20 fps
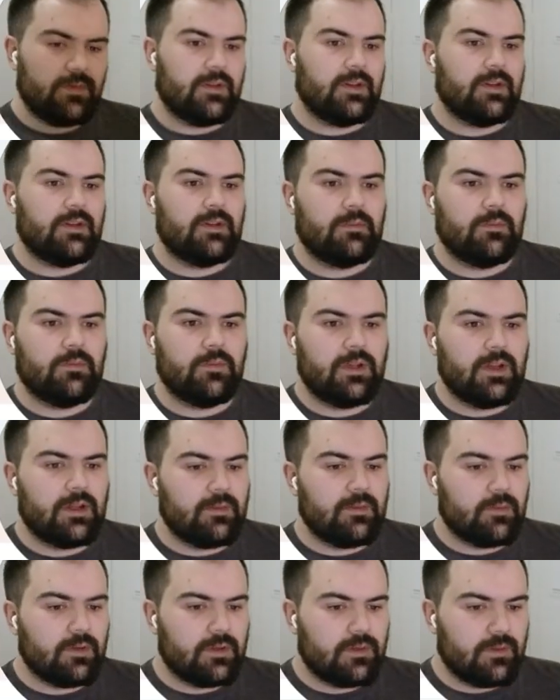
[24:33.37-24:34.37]
we
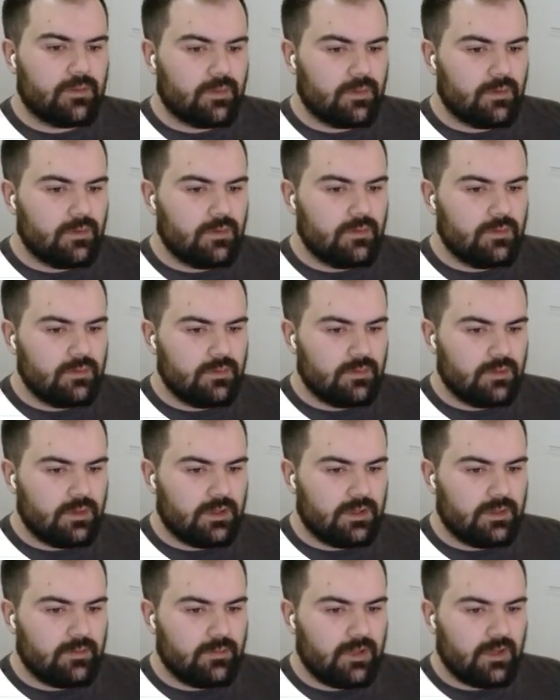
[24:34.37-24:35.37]
worked through.
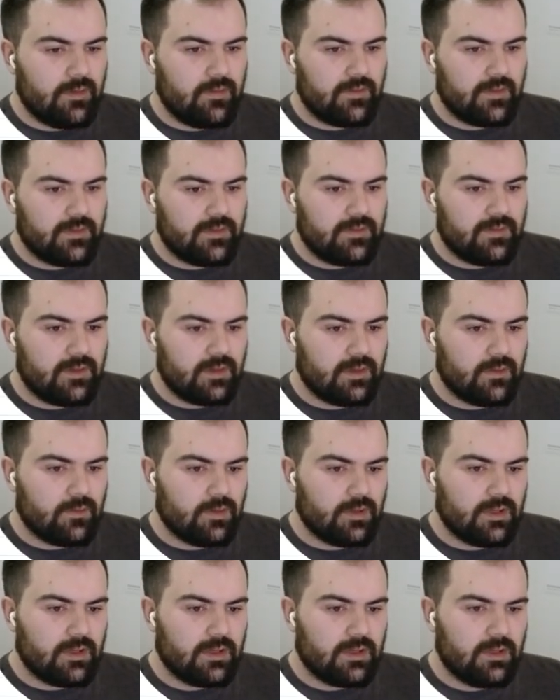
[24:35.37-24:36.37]
Now we've got this thing
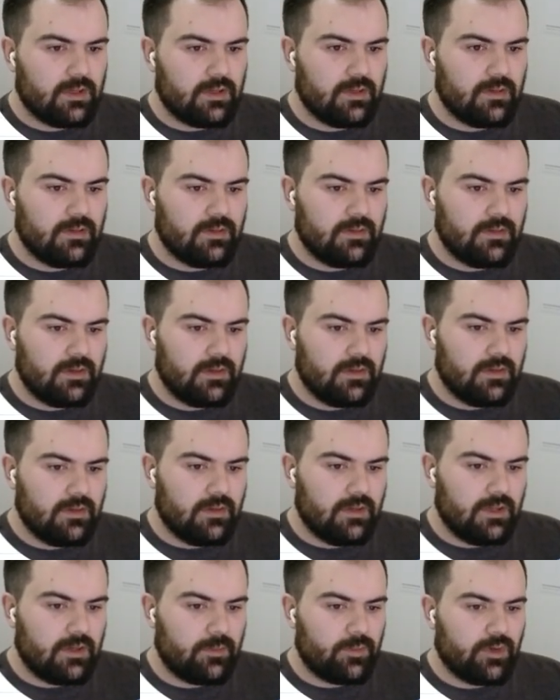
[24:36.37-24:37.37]
working
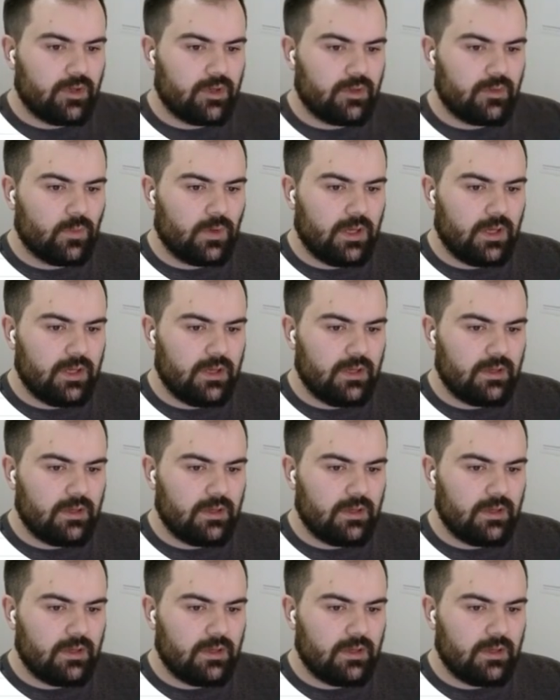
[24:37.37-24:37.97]
in a pretty good way.